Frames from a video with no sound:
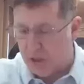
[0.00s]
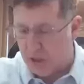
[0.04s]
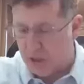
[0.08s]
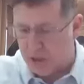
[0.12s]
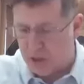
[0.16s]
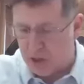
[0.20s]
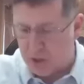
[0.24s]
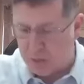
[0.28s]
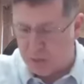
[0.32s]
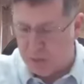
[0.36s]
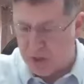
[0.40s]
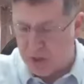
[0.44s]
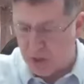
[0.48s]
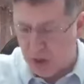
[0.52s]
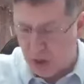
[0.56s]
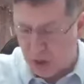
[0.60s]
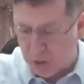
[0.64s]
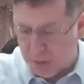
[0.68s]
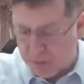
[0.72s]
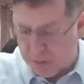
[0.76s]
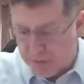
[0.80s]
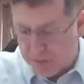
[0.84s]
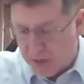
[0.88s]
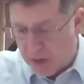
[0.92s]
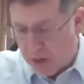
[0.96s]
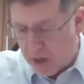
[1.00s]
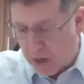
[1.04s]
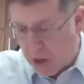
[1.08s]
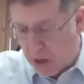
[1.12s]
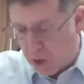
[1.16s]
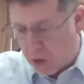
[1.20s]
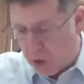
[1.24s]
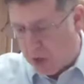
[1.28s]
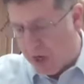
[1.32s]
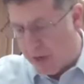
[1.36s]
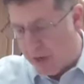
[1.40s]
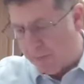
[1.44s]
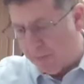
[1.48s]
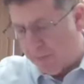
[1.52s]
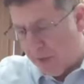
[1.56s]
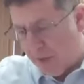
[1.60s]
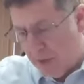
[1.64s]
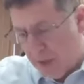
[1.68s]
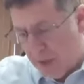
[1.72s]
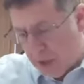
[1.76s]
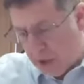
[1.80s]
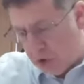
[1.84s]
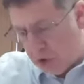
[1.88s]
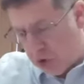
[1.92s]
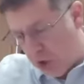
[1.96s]
a speako. Okay.
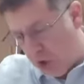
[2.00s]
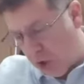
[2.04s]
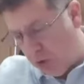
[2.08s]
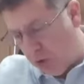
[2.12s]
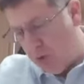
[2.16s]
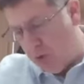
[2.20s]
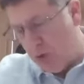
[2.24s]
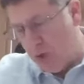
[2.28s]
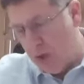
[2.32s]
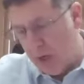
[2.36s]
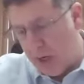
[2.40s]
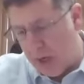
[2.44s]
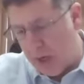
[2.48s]
So